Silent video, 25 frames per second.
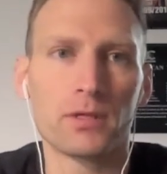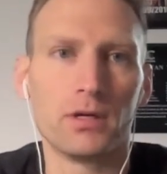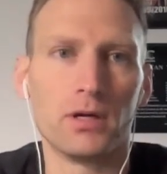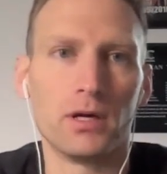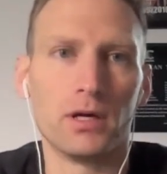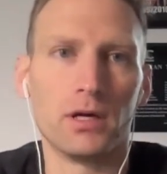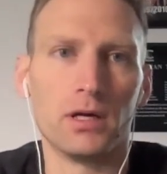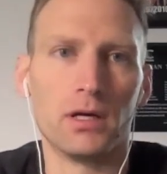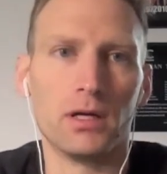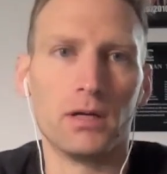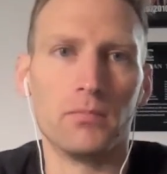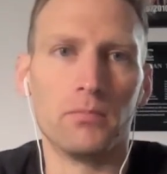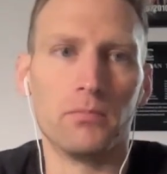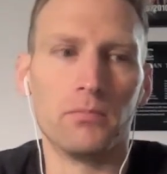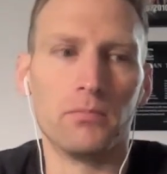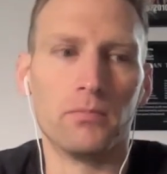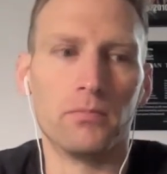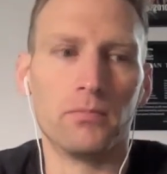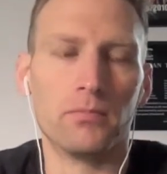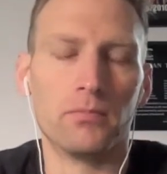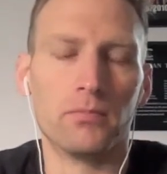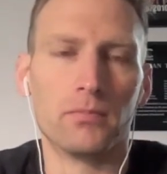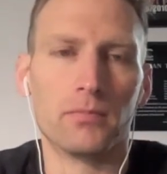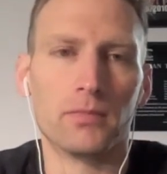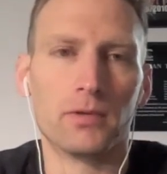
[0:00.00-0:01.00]

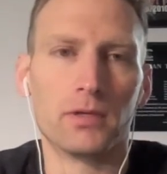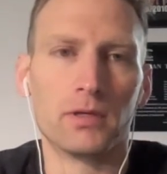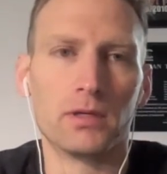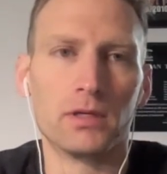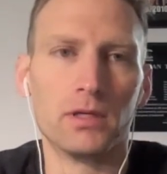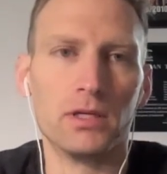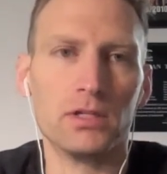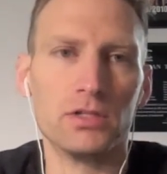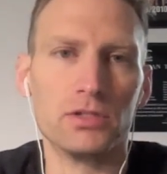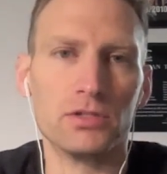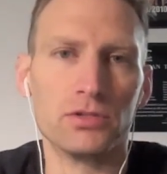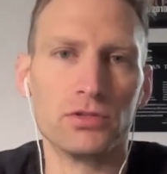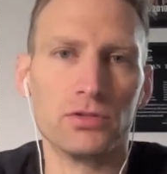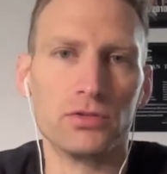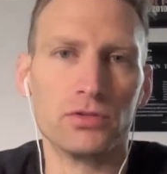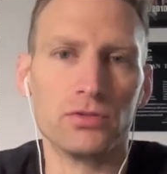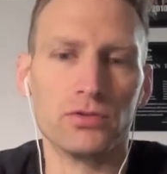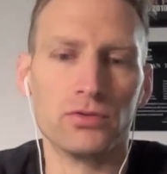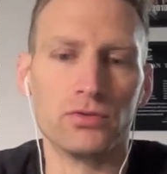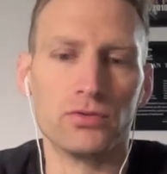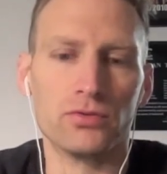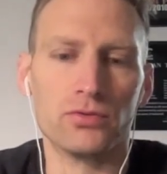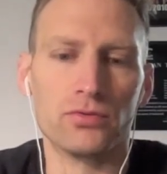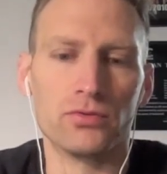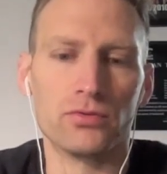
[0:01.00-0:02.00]
As
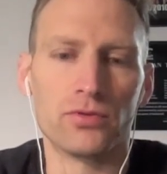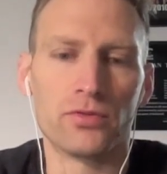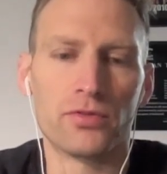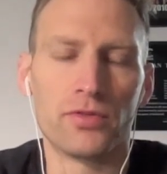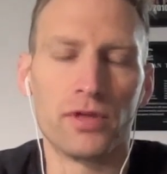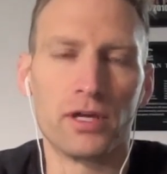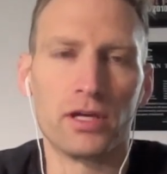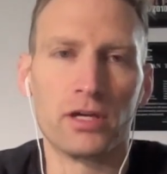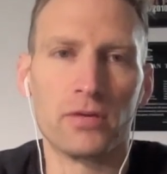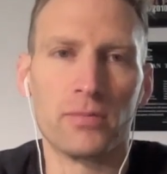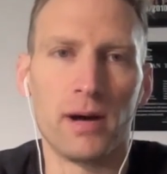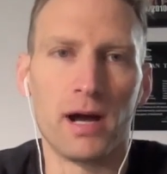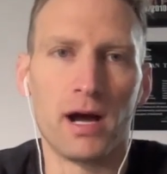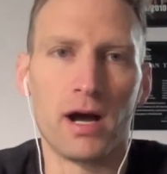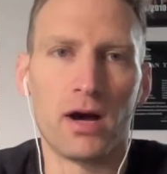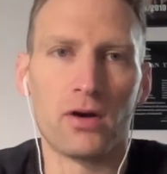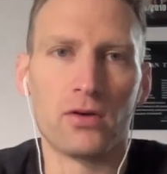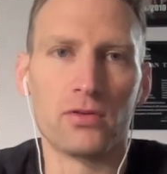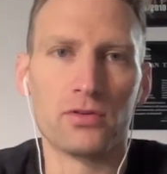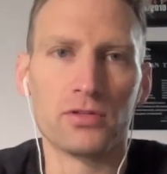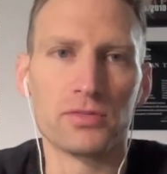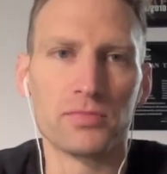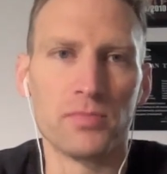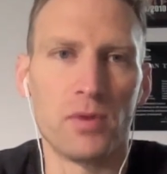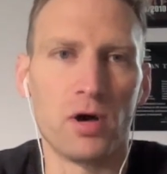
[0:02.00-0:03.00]
you think
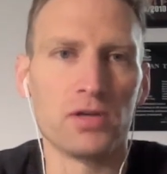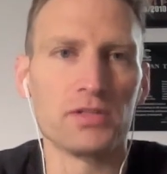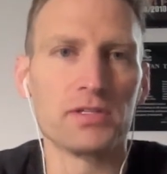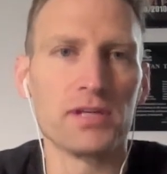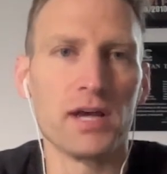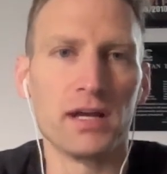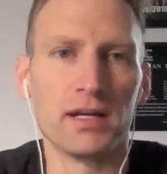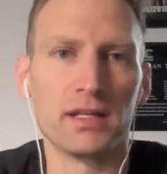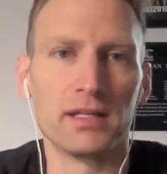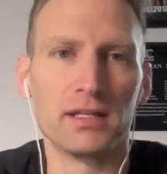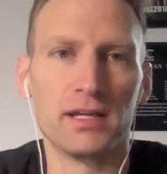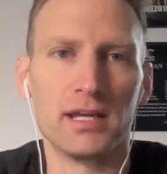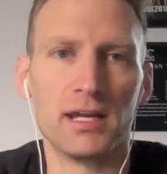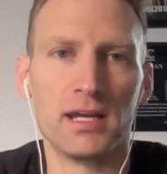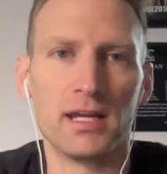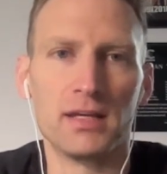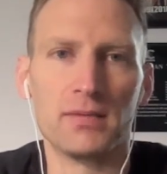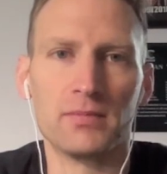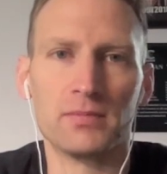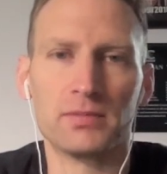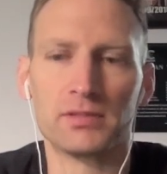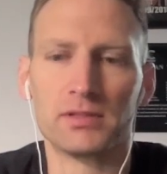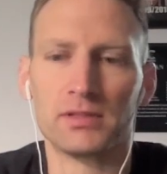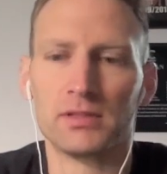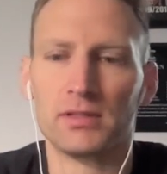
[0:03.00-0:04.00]
about small-sided
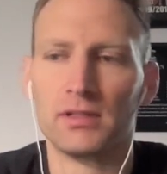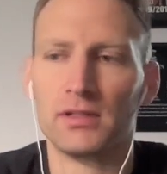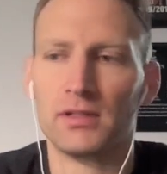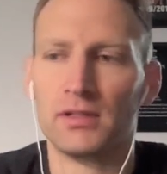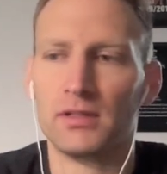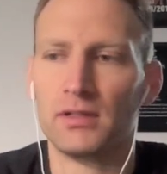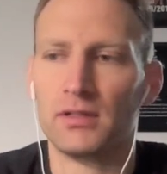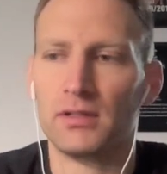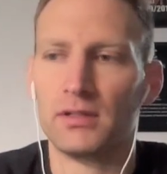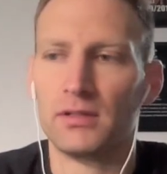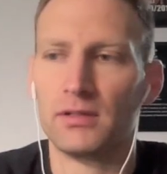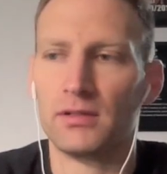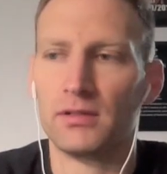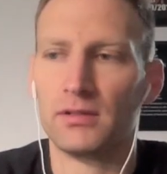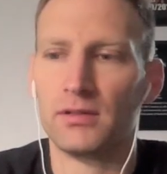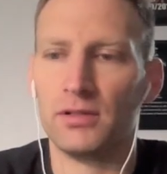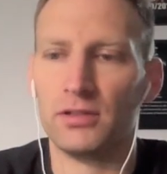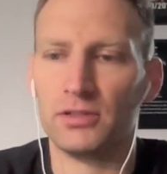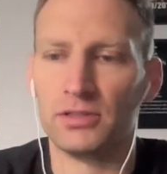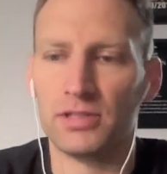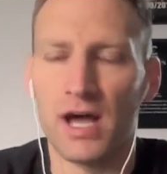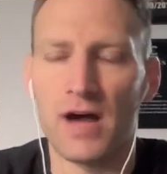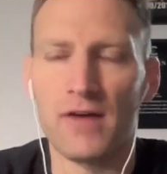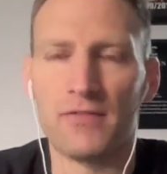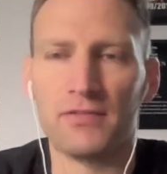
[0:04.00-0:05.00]
games,
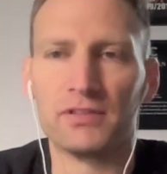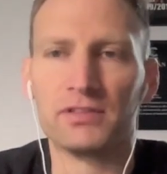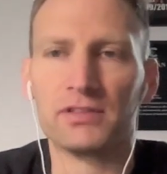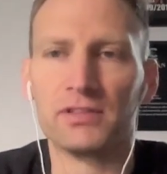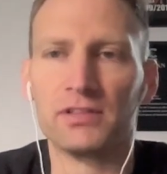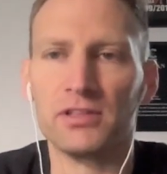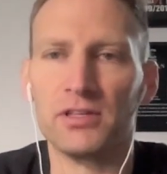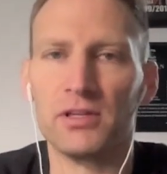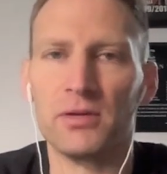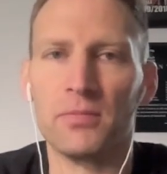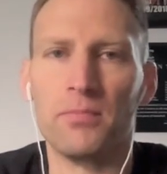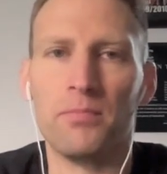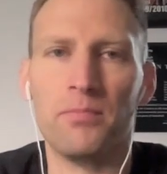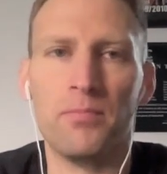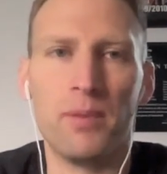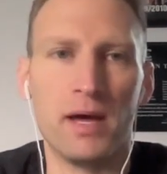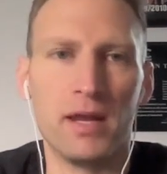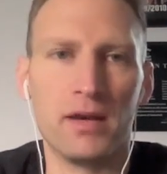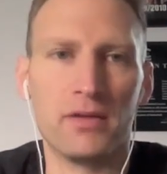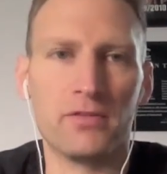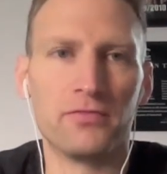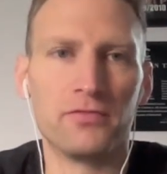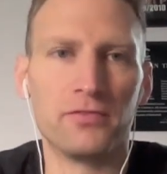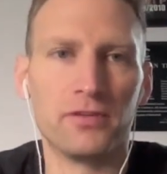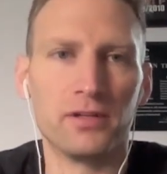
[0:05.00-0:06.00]
there's obviously the
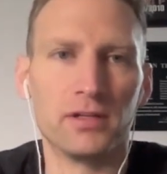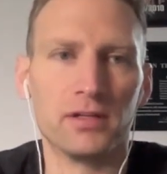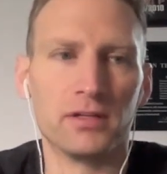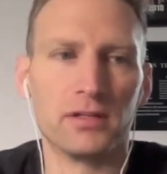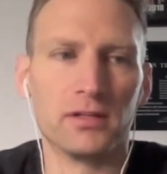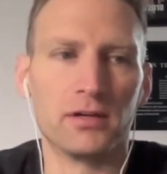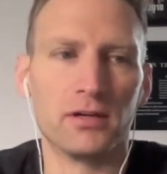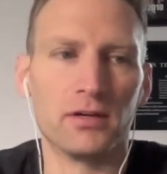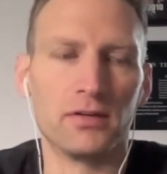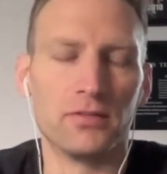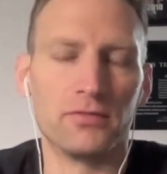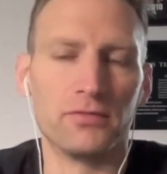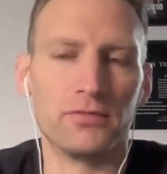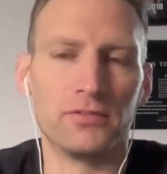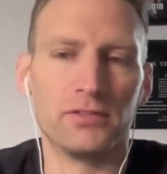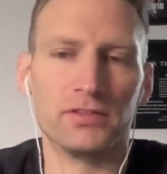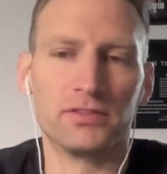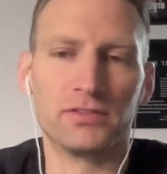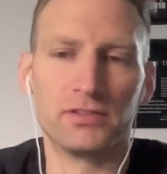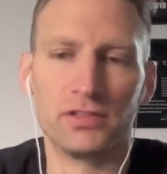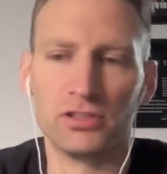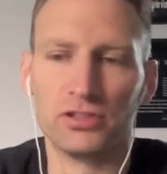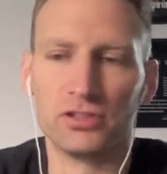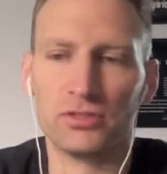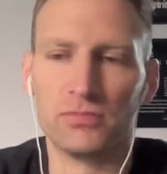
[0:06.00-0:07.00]
benefit of
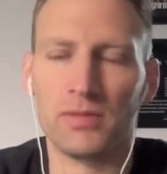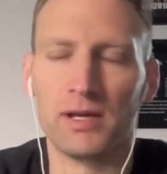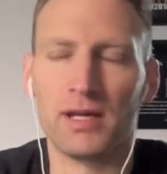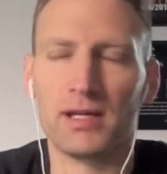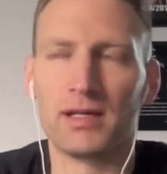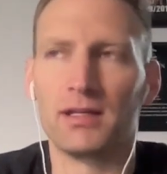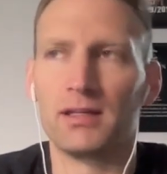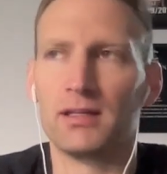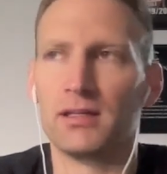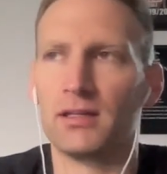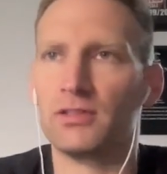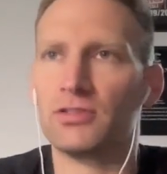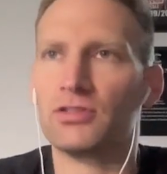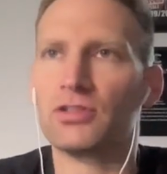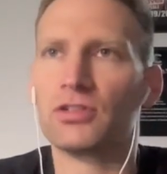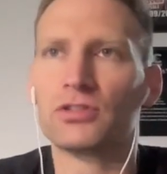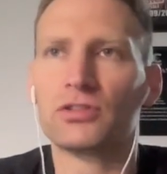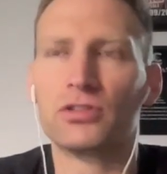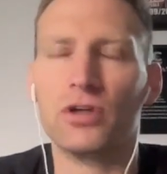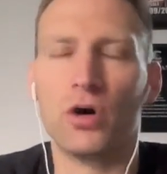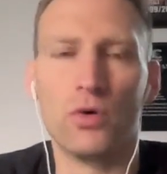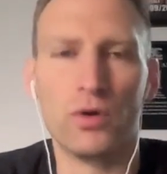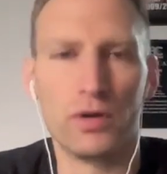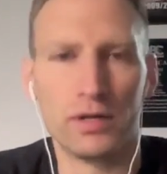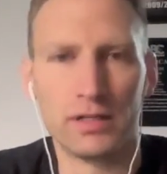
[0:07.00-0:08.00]
decision making and
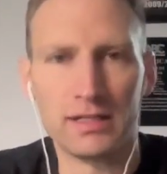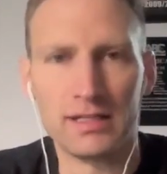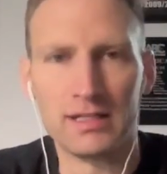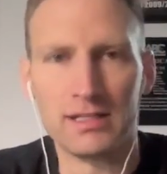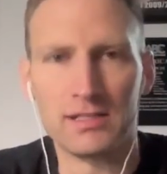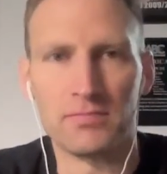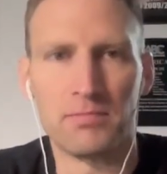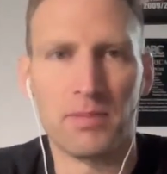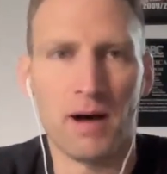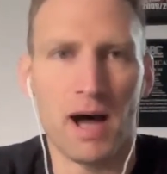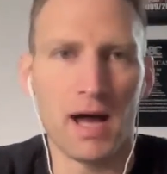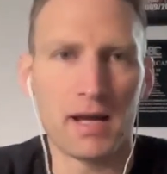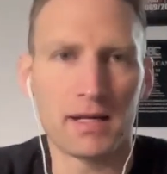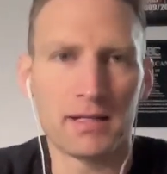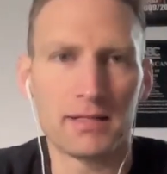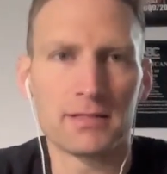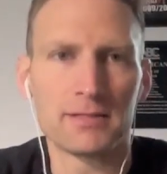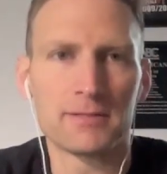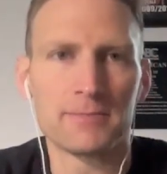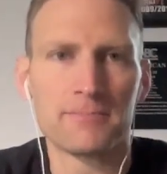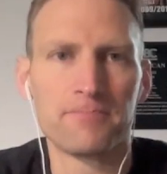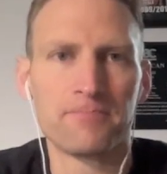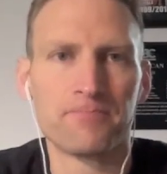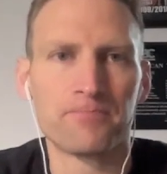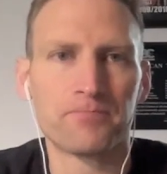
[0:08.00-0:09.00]
just going against
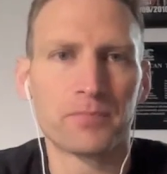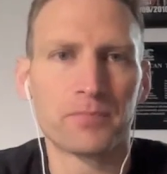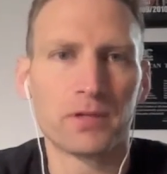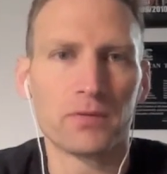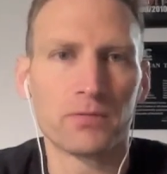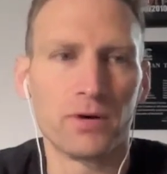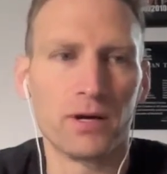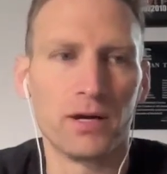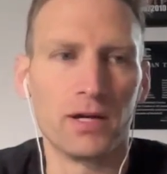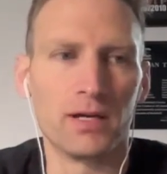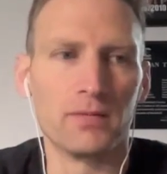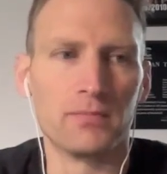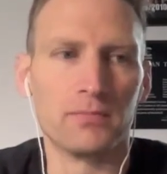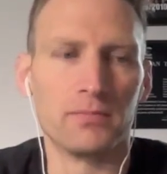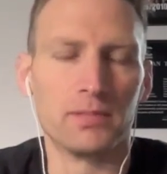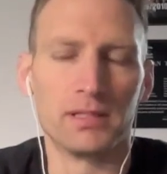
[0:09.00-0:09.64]
bodies, right?